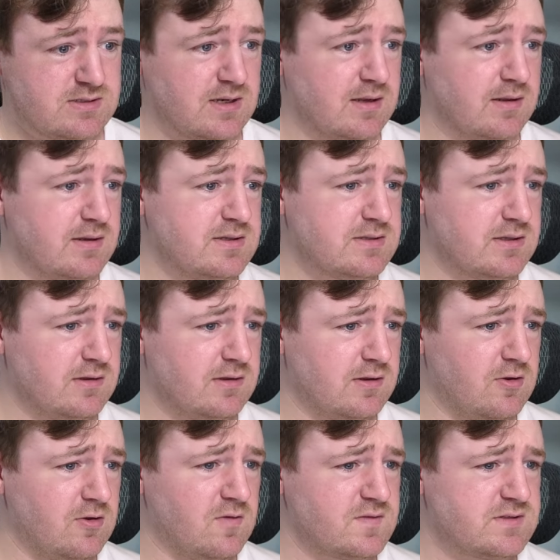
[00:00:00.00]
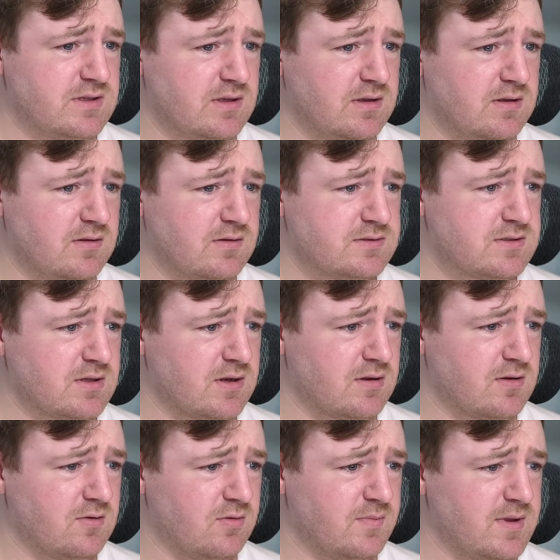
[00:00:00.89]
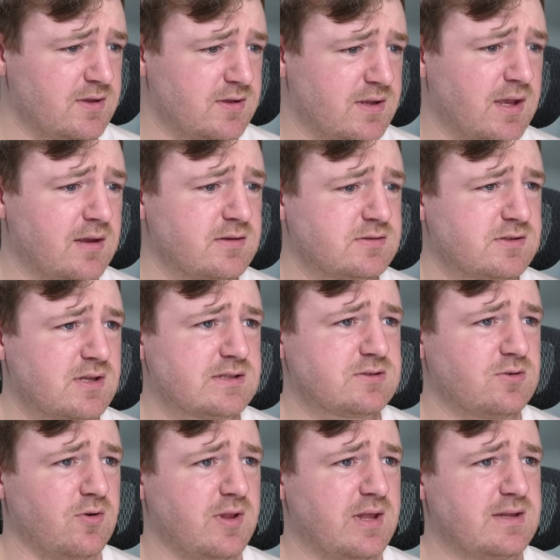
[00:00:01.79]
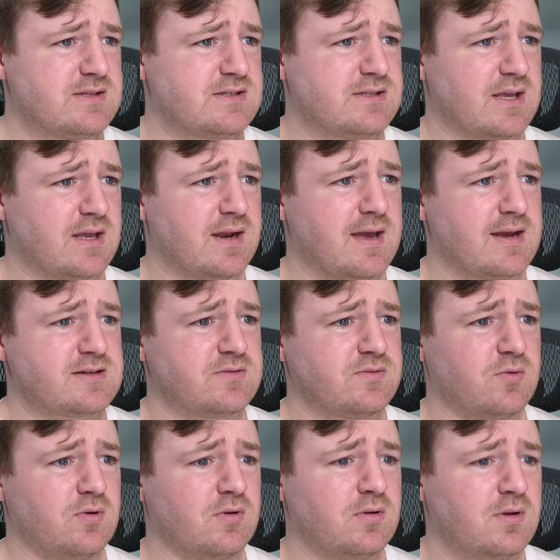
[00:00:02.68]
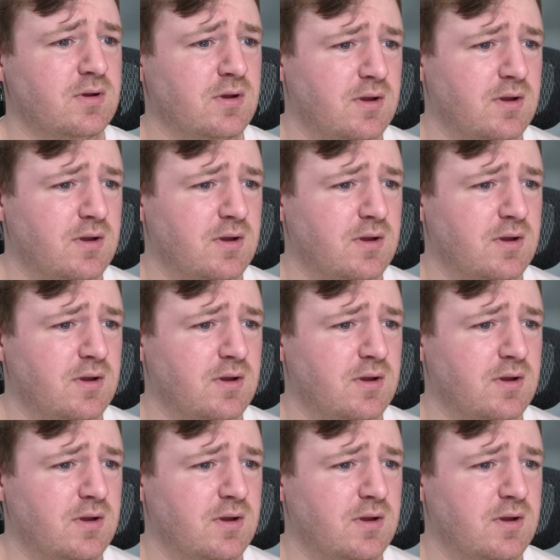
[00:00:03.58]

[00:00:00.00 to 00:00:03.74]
in the UFC and he's got a gold medal. Okay, so that's cool. This is like an actual...